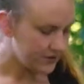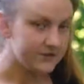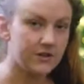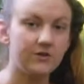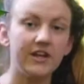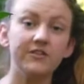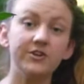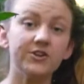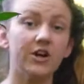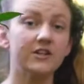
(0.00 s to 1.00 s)
So if
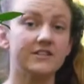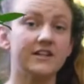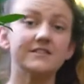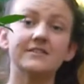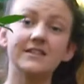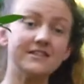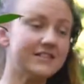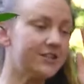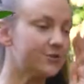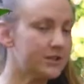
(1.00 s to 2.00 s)
your dog does
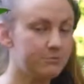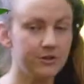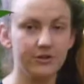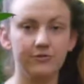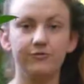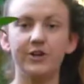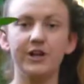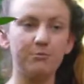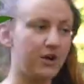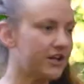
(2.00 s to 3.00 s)
continually put their foot
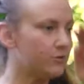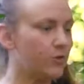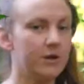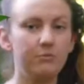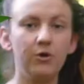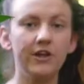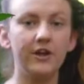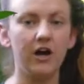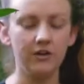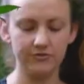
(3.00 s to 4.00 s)
up on it and want to pull it
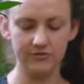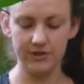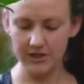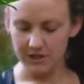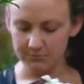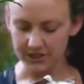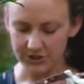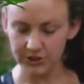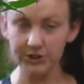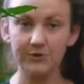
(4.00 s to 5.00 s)
off, Make
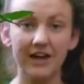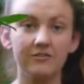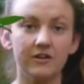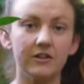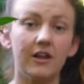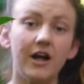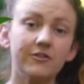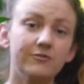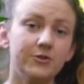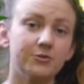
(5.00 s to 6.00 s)
sure you have a lot
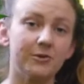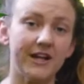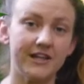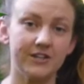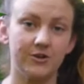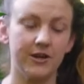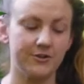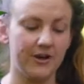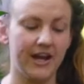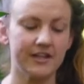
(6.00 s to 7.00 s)
of food ready in your
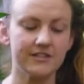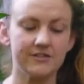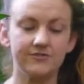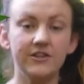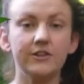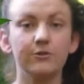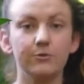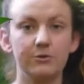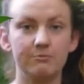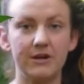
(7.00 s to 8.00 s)
other hand to feed
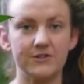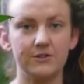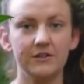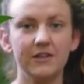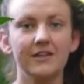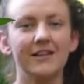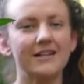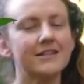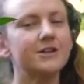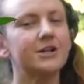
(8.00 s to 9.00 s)
through the muzzle.
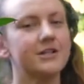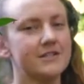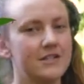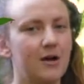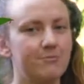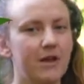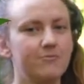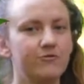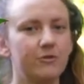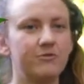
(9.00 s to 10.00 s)
That's how you're gonna stop
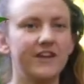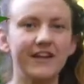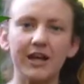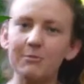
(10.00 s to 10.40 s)
them from thinking